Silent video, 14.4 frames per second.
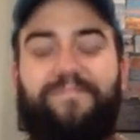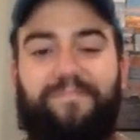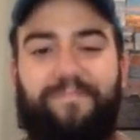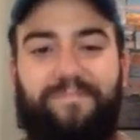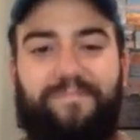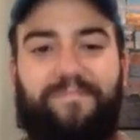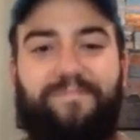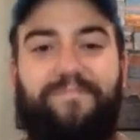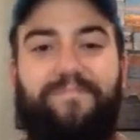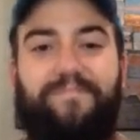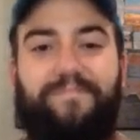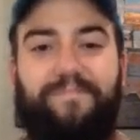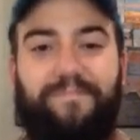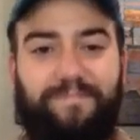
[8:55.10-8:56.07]

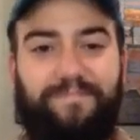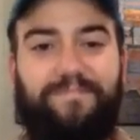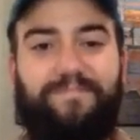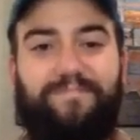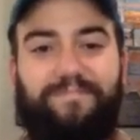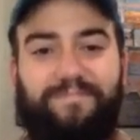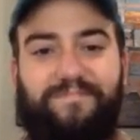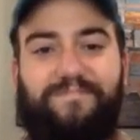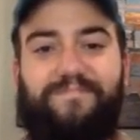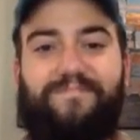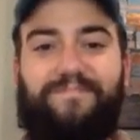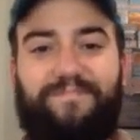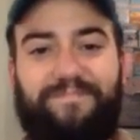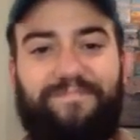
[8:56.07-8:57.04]

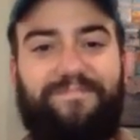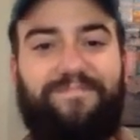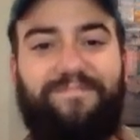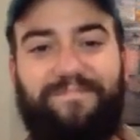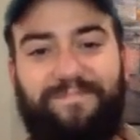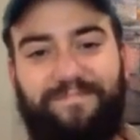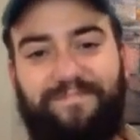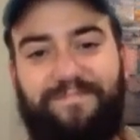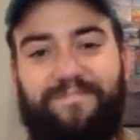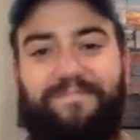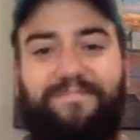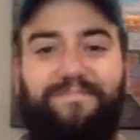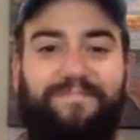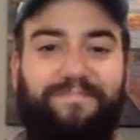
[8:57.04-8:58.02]

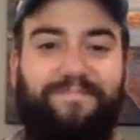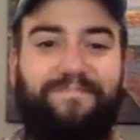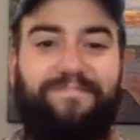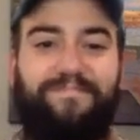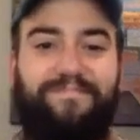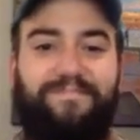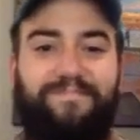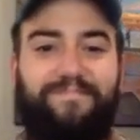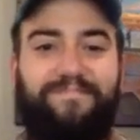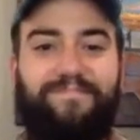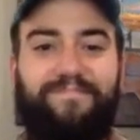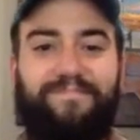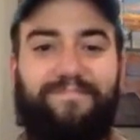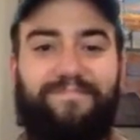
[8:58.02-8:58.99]

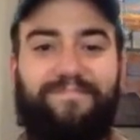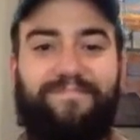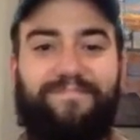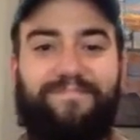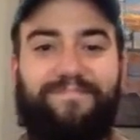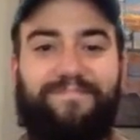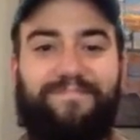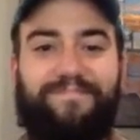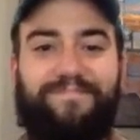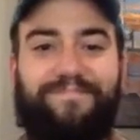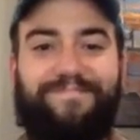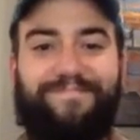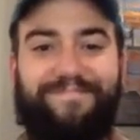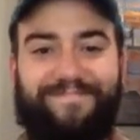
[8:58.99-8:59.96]

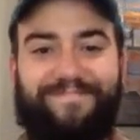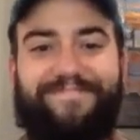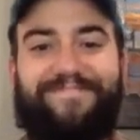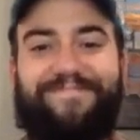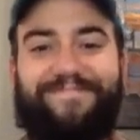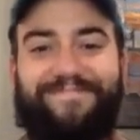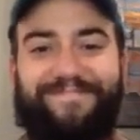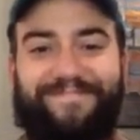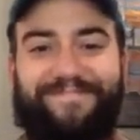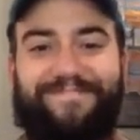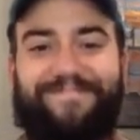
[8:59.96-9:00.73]
The person shown says nothing.